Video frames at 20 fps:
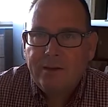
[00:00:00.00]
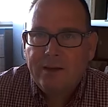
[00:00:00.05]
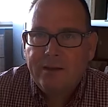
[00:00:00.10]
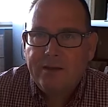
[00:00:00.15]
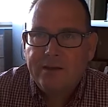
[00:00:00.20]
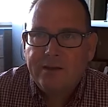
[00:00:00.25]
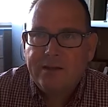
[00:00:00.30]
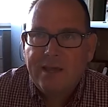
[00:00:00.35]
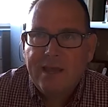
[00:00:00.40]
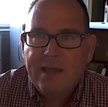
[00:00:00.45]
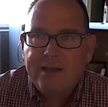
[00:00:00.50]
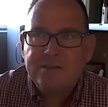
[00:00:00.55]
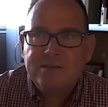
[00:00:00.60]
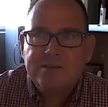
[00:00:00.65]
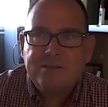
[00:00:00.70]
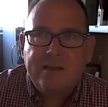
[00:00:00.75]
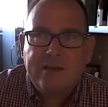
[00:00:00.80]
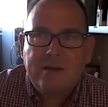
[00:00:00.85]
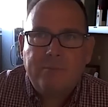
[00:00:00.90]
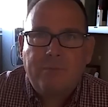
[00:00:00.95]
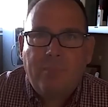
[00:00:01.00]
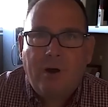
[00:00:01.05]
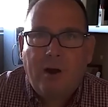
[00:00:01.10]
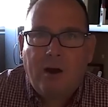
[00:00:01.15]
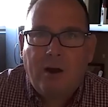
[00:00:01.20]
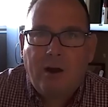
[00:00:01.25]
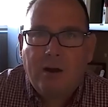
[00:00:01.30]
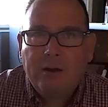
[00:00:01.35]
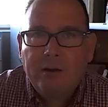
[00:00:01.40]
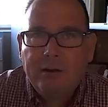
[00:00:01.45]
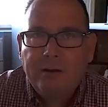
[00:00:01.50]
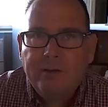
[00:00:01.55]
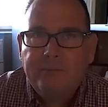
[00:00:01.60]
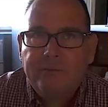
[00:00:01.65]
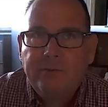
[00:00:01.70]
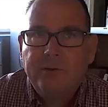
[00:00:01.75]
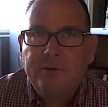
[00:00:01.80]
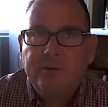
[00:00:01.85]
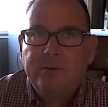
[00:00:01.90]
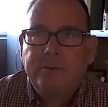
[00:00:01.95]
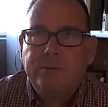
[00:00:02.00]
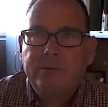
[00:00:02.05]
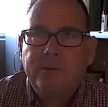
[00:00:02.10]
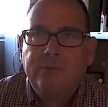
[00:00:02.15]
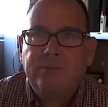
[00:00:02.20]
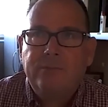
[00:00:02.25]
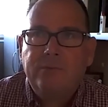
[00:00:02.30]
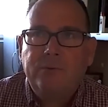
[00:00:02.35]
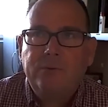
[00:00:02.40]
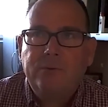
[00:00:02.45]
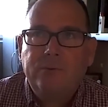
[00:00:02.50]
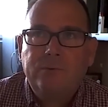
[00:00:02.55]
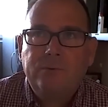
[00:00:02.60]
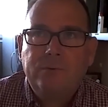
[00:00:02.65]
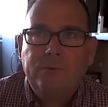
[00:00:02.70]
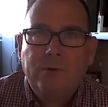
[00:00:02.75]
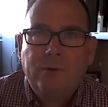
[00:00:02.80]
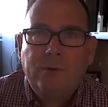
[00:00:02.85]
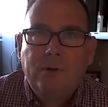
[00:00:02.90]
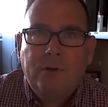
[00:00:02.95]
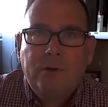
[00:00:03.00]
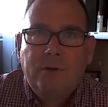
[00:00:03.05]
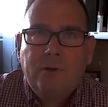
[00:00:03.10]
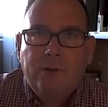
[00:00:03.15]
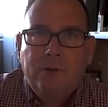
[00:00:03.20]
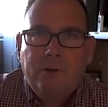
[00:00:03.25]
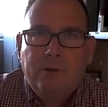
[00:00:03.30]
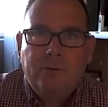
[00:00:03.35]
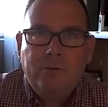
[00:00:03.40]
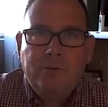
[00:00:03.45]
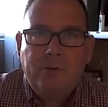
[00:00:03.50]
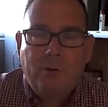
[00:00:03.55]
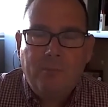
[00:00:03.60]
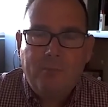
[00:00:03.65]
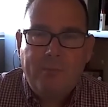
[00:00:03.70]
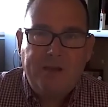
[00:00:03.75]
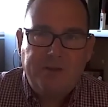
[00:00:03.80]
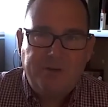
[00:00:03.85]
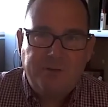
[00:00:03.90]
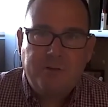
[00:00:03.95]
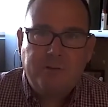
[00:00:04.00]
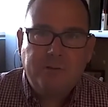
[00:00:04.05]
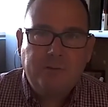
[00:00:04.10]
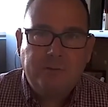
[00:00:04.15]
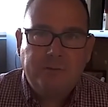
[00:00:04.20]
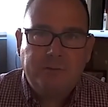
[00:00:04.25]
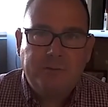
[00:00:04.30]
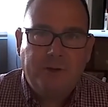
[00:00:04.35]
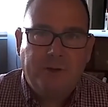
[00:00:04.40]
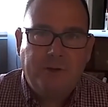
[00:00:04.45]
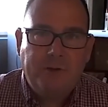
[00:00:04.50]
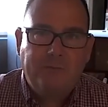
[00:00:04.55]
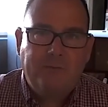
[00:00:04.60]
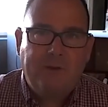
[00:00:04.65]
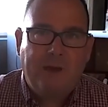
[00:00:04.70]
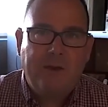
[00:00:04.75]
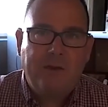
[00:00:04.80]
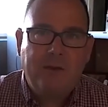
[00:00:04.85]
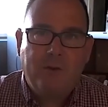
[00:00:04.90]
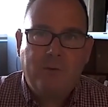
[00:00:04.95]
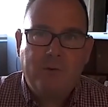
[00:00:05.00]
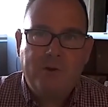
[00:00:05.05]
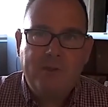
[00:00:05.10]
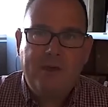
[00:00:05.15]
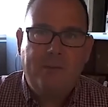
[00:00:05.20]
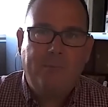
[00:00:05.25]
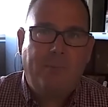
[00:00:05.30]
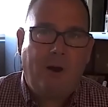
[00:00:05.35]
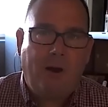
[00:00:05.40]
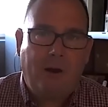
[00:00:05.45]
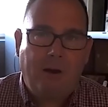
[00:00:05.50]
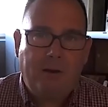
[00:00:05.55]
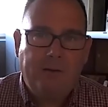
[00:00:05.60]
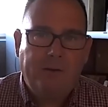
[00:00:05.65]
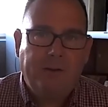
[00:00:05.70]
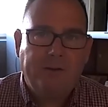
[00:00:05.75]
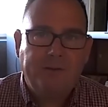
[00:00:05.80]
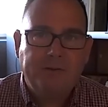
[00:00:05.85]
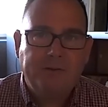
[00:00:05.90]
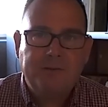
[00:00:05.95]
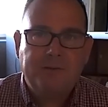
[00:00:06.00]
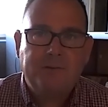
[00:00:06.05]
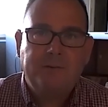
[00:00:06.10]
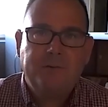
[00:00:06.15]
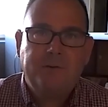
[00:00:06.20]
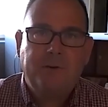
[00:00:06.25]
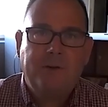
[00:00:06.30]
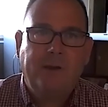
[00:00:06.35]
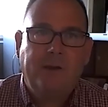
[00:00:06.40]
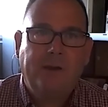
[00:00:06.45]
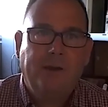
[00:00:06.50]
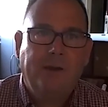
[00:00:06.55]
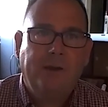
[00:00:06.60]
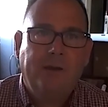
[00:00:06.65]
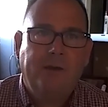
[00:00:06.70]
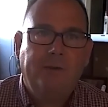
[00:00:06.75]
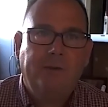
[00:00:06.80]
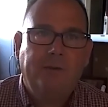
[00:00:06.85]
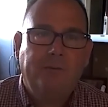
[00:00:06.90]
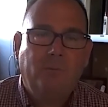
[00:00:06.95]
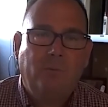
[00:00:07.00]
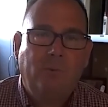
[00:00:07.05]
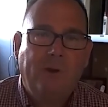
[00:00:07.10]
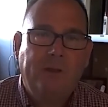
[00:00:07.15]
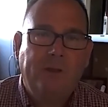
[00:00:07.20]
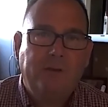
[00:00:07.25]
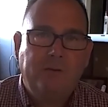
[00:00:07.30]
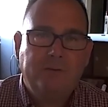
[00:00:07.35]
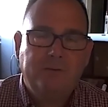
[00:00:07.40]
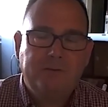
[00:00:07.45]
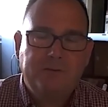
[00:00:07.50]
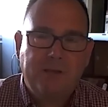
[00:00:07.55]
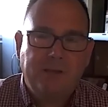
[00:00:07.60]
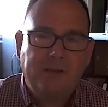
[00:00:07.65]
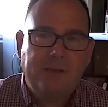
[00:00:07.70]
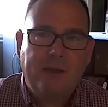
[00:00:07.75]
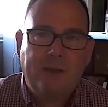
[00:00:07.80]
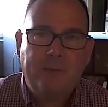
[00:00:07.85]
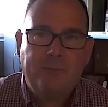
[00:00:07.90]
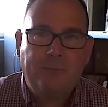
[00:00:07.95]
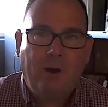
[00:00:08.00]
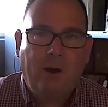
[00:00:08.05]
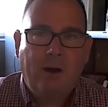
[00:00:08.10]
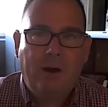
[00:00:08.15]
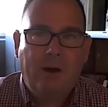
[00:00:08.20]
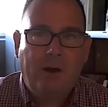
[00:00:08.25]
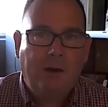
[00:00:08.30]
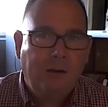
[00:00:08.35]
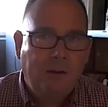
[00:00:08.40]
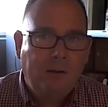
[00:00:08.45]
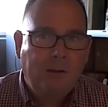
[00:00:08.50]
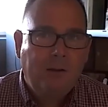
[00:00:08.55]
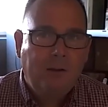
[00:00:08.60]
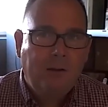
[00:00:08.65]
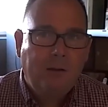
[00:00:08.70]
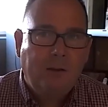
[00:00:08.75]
Yeah, you can't set a bar if you don't measure. You've got to know where that bar is, and when you set that bar,